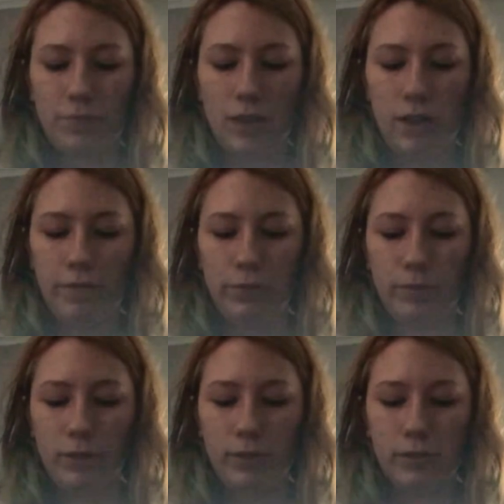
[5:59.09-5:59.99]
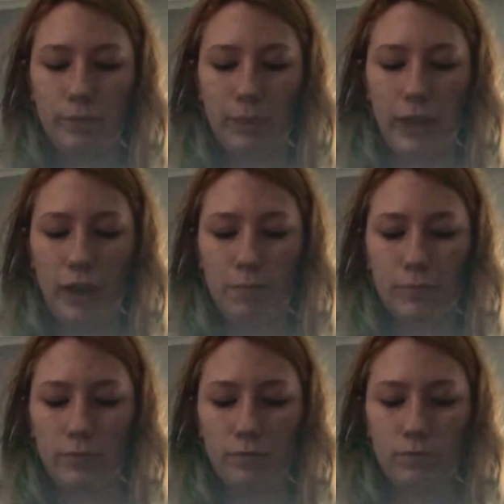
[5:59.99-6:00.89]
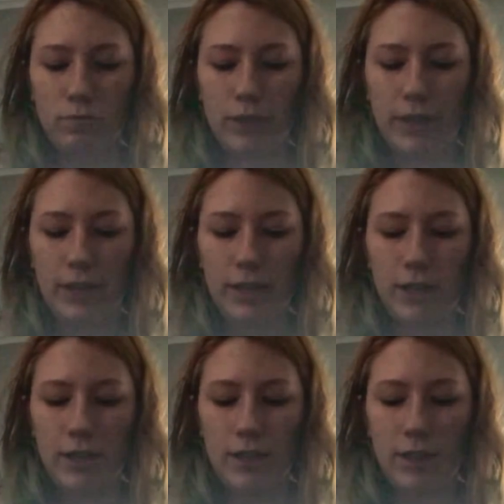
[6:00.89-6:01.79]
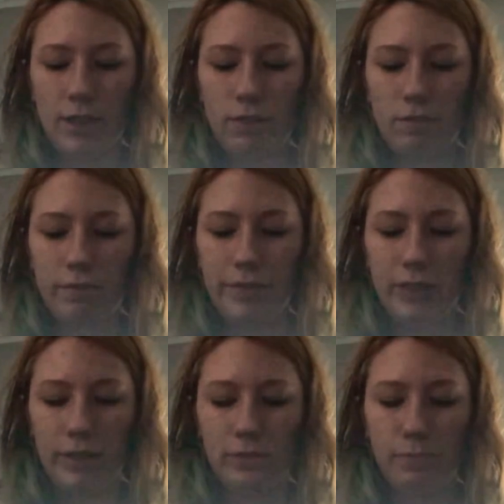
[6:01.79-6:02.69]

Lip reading: of the world's pineapple. 3,000